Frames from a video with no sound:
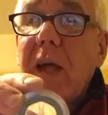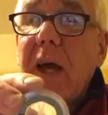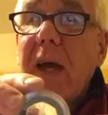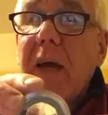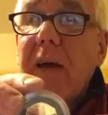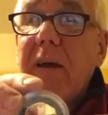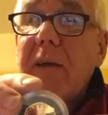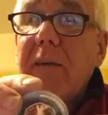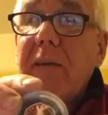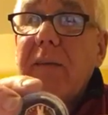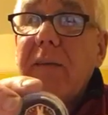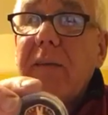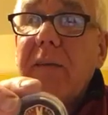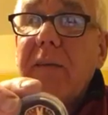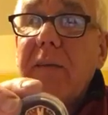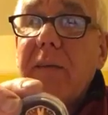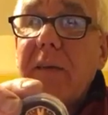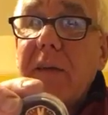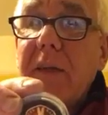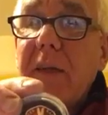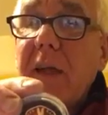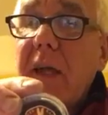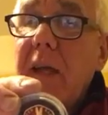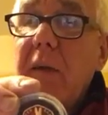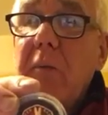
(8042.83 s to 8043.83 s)
that.
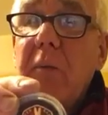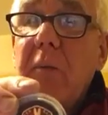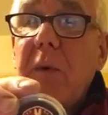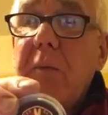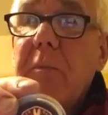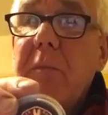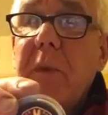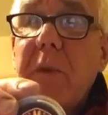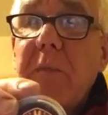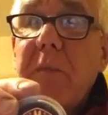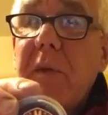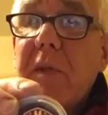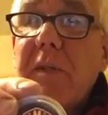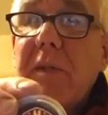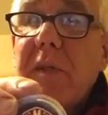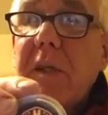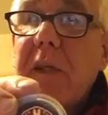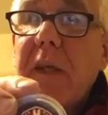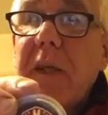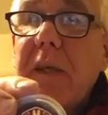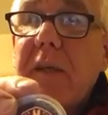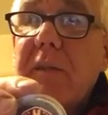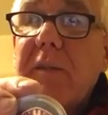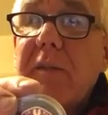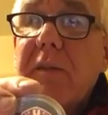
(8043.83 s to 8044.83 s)
He wouldn't be
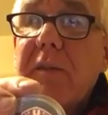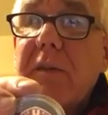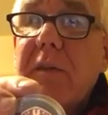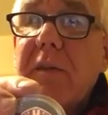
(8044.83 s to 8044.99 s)
missing this.